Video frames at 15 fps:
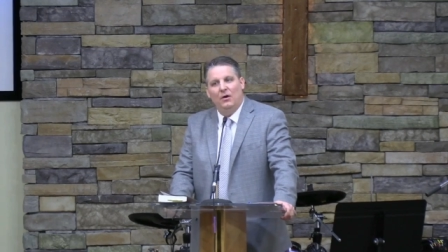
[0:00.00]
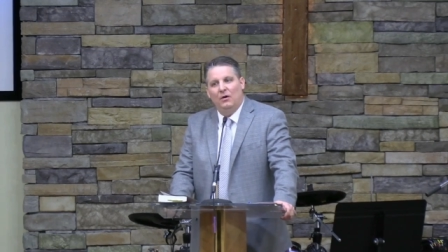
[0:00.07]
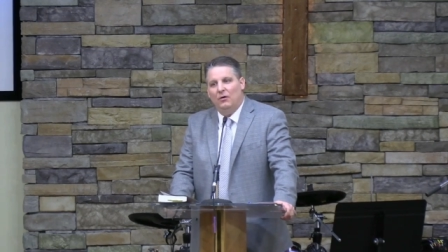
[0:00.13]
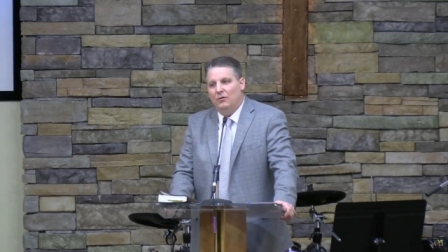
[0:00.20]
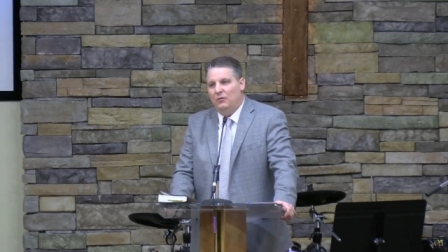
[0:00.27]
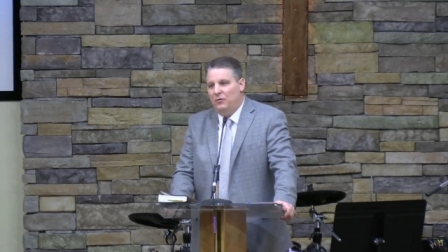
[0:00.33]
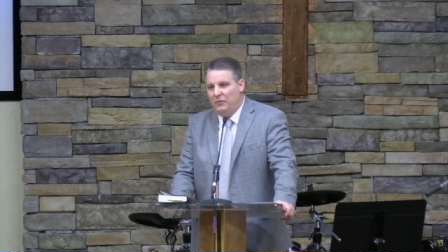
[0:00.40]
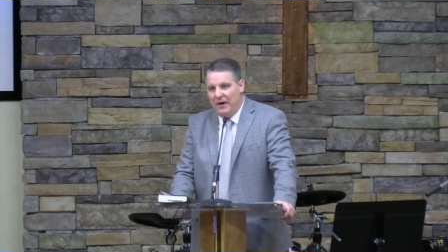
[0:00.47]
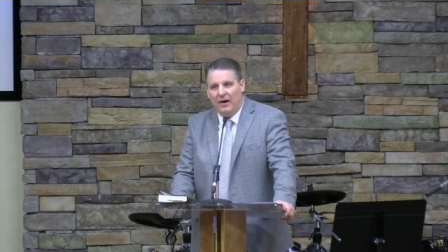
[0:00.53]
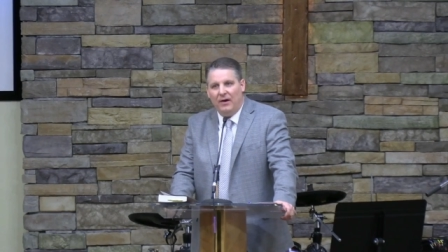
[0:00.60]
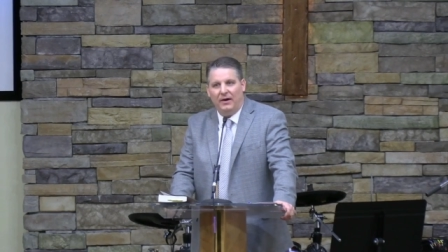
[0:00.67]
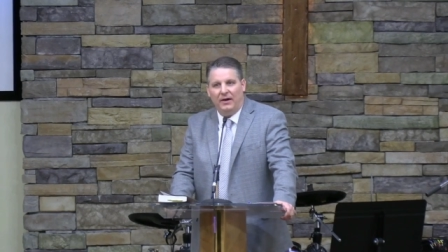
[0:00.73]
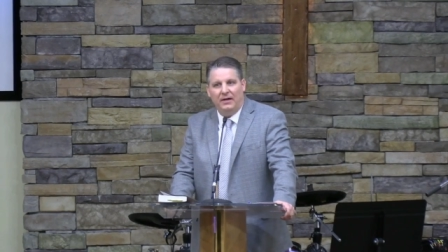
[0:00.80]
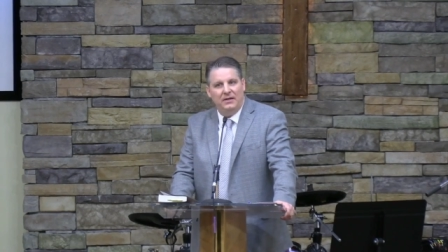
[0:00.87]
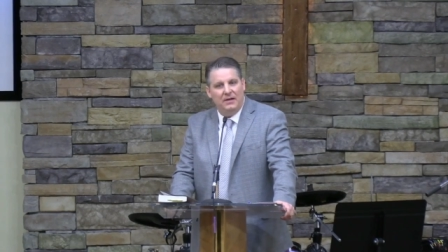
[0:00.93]

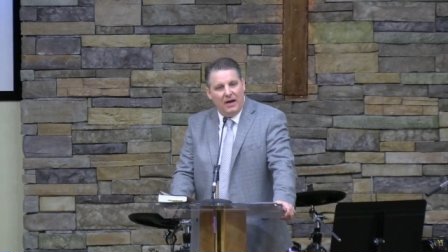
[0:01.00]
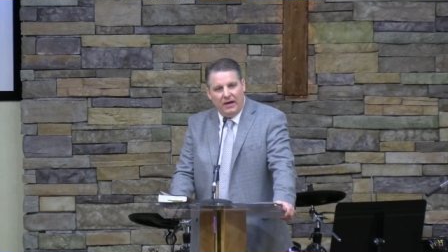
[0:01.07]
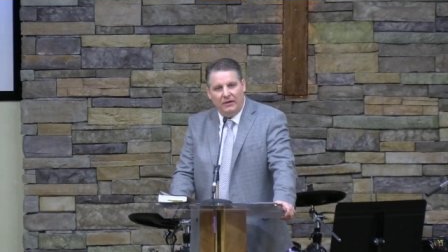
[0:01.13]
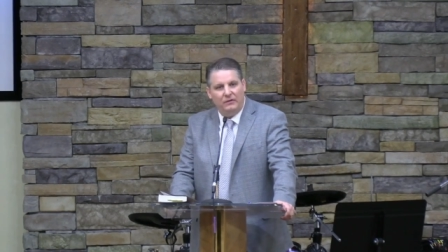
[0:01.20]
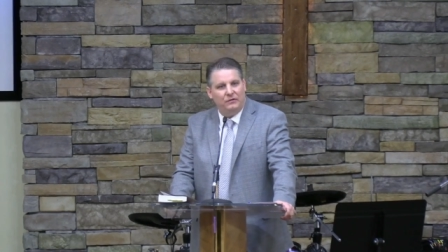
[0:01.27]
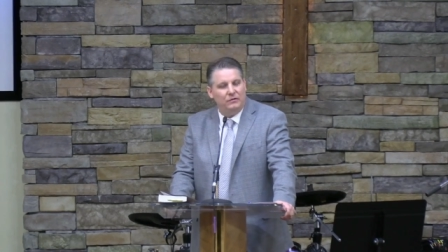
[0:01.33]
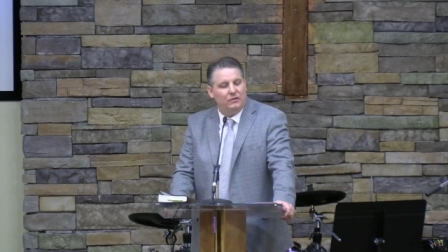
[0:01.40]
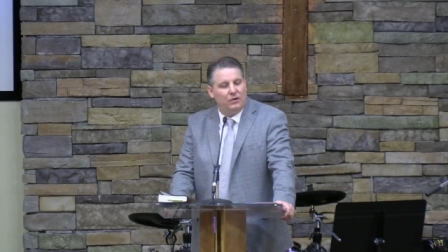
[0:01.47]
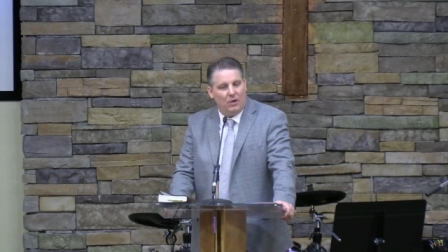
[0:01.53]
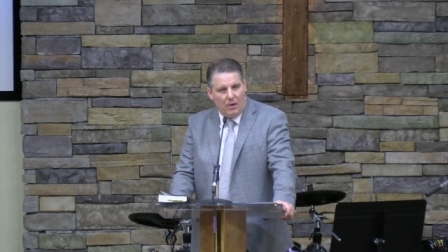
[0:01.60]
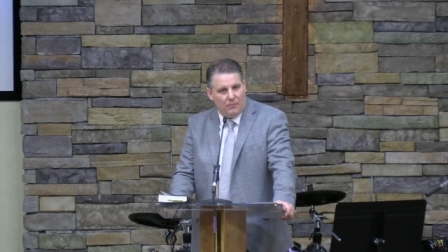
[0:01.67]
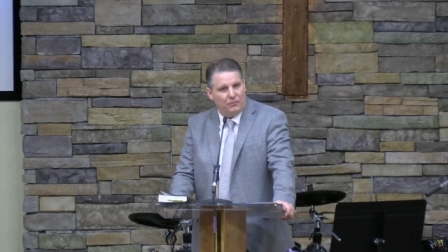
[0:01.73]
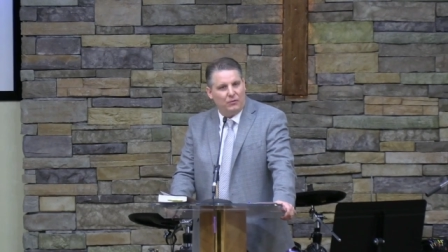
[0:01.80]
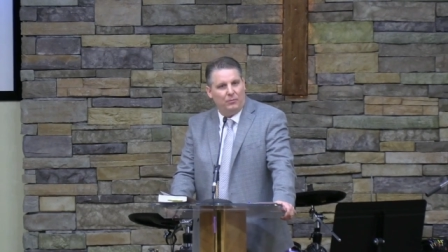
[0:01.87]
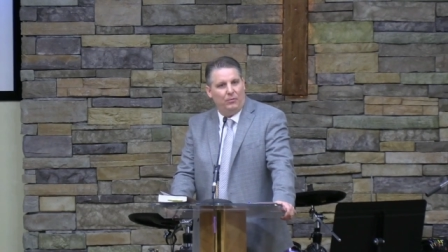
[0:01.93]
very nice,
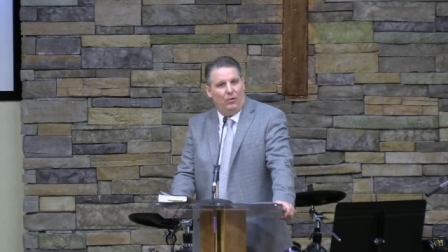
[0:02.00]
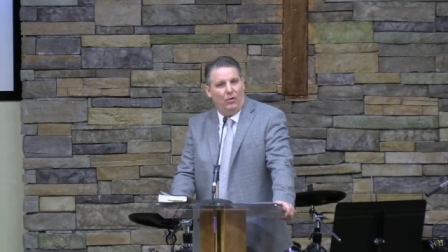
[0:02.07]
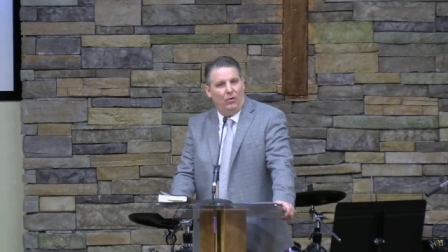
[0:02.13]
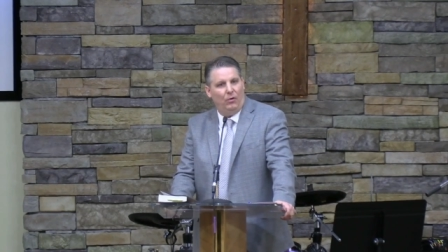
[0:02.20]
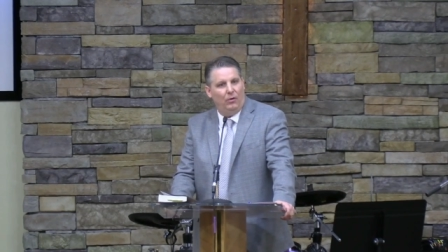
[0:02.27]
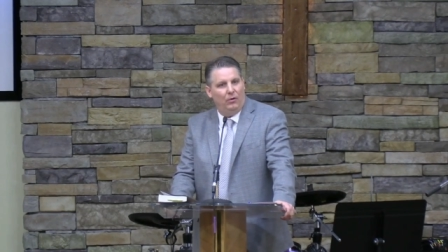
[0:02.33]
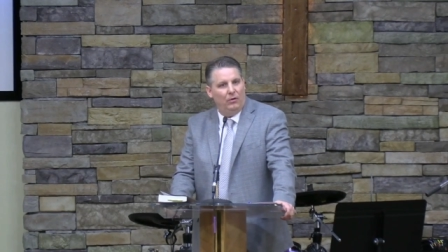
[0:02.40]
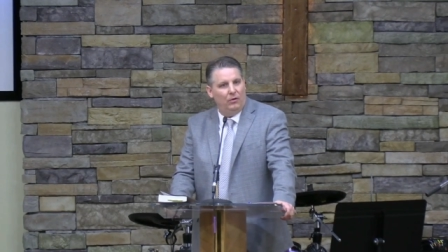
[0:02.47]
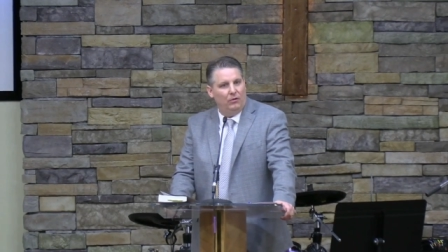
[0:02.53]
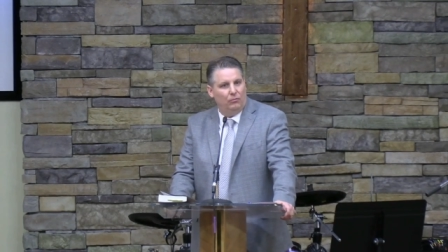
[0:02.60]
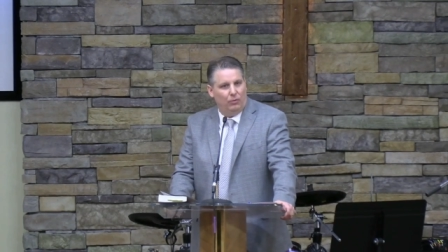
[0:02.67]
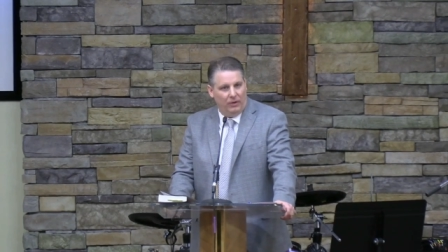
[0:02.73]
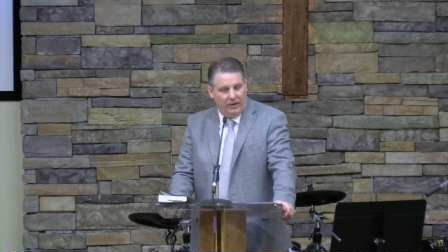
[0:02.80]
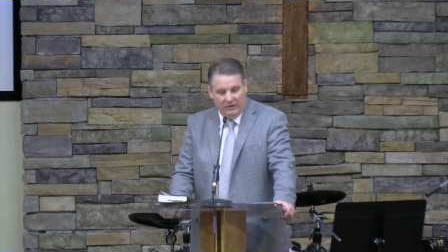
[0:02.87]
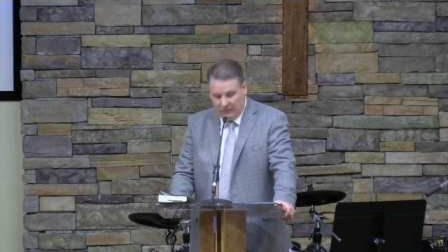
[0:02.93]
comfortable
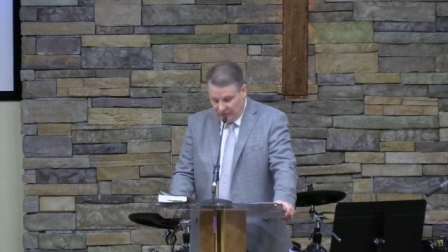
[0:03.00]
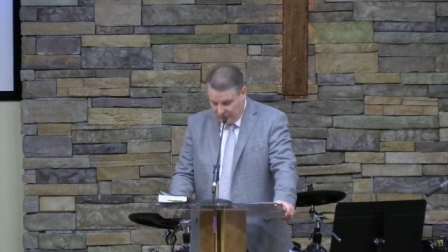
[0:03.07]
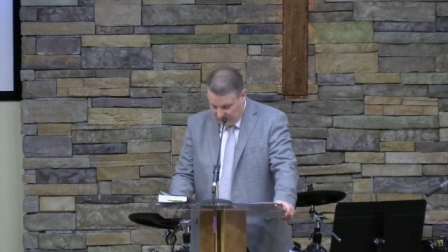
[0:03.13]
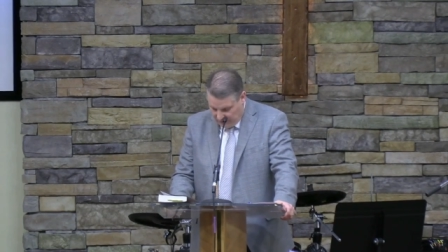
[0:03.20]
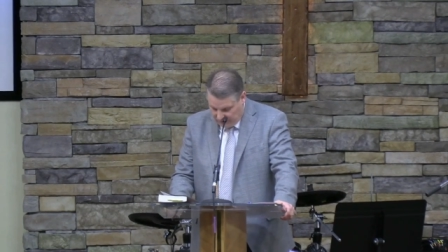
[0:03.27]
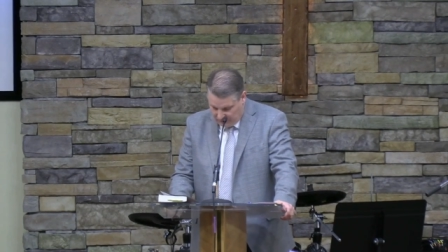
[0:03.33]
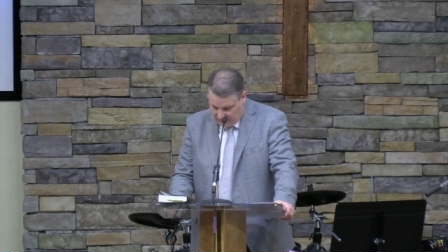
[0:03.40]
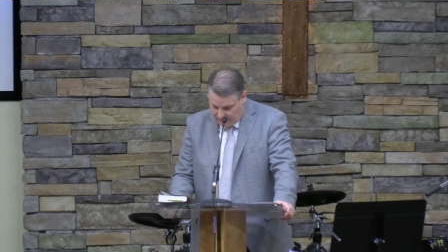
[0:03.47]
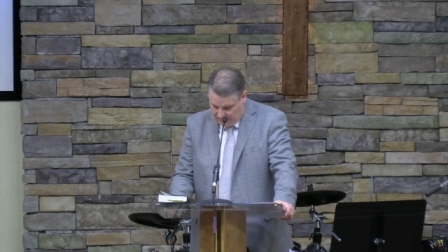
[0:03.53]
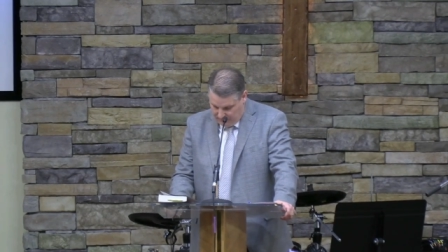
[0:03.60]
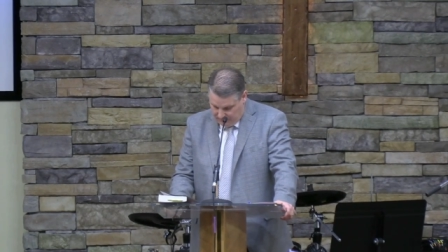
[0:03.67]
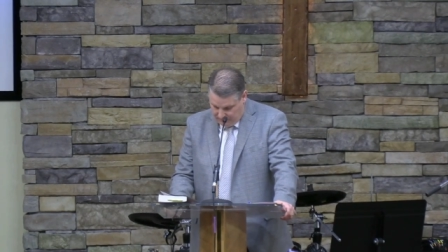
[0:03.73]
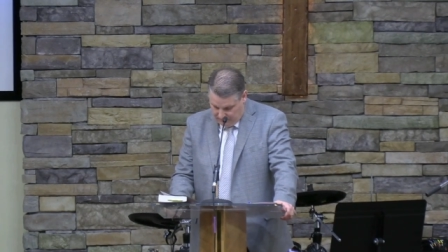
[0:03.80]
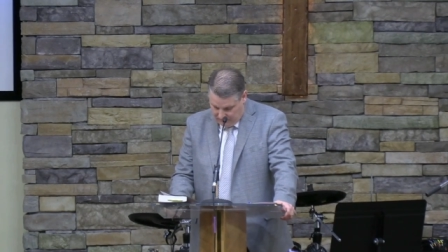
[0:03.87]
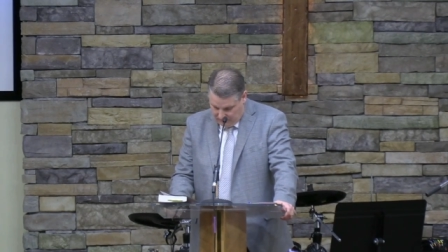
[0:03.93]
religious system.
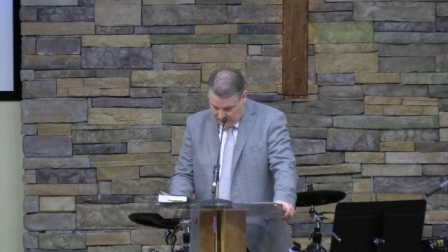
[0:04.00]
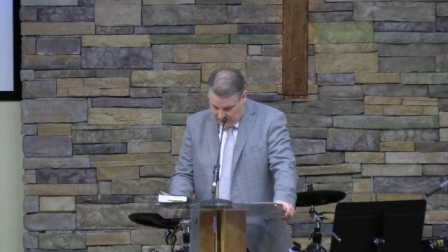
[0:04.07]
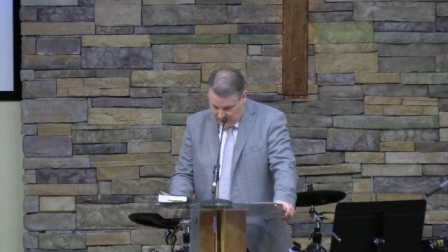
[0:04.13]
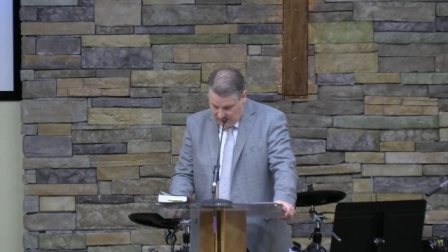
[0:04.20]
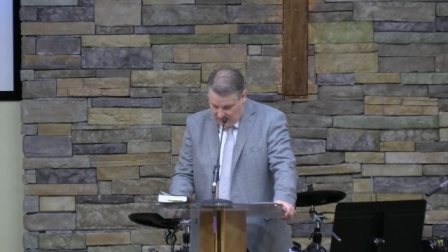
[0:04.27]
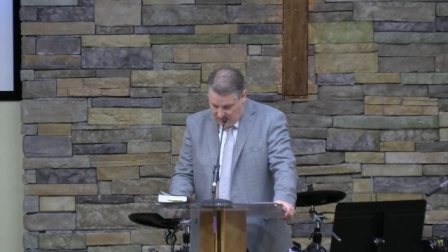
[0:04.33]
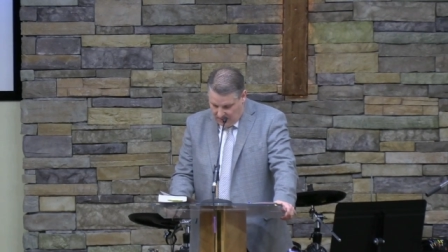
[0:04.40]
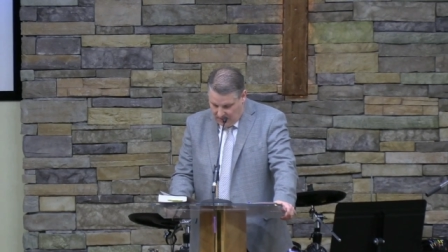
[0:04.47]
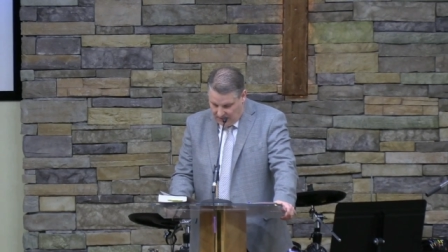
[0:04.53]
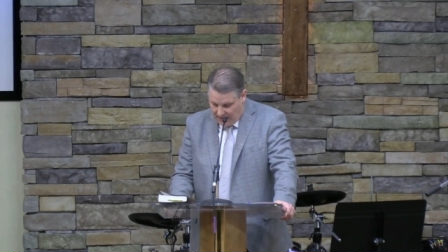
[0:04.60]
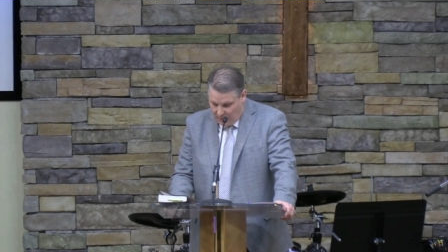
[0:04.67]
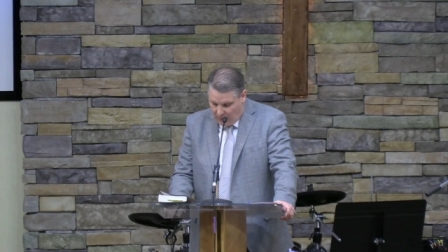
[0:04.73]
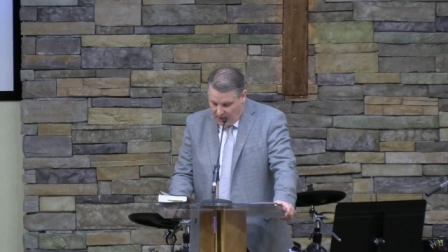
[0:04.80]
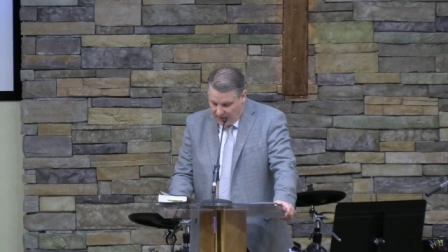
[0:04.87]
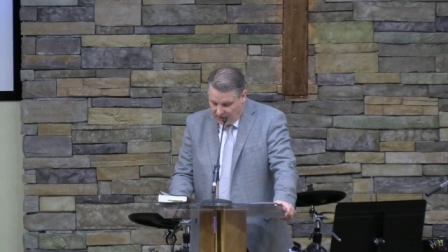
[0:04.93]
They
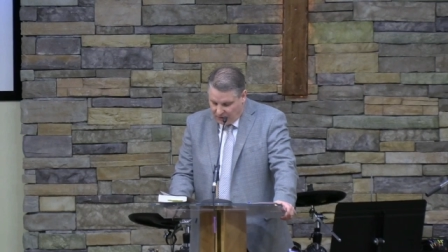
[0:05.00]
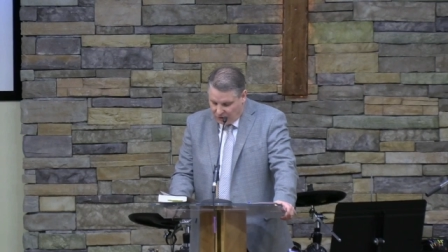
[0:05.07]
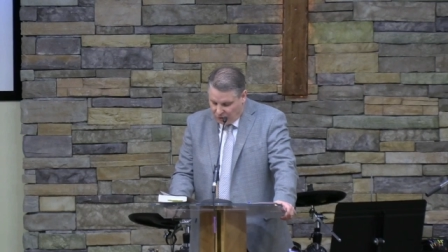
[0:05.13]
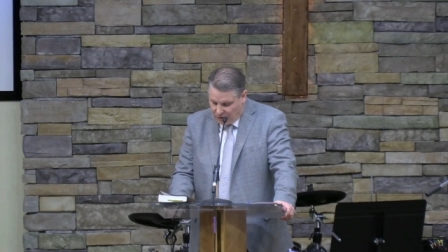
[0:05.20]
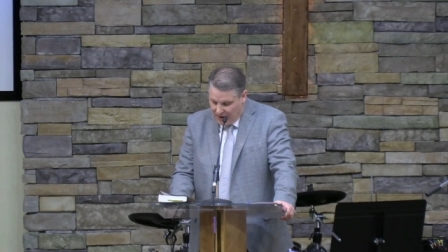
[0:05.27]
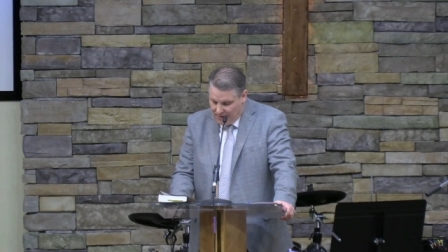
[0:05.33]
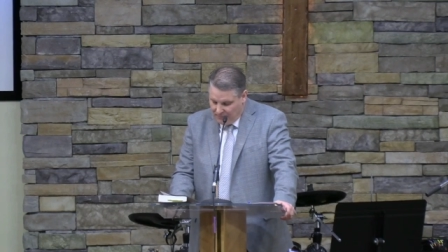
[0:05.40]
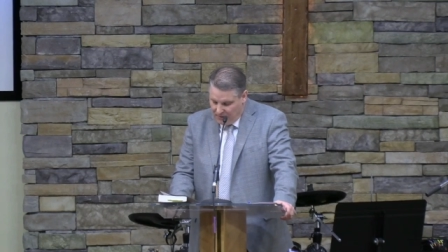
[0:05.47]
wanted to trap